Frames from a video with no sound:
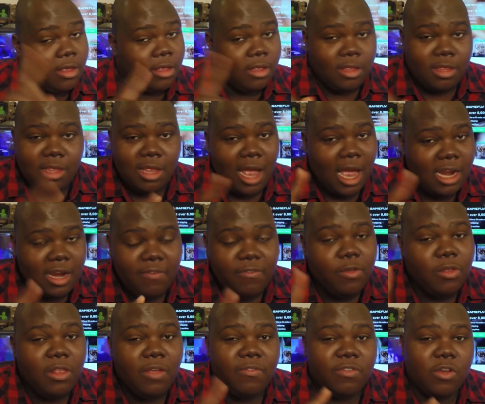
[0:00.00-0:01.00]
Not if
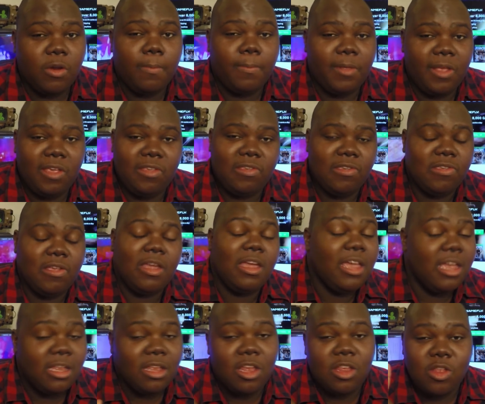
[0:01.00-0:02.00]
you live certain places
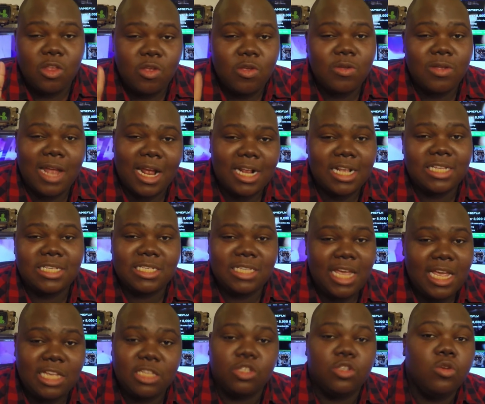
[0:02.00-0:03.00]
in the United
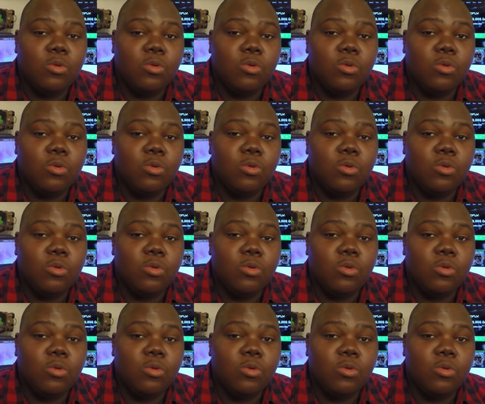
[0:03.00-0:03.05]
States.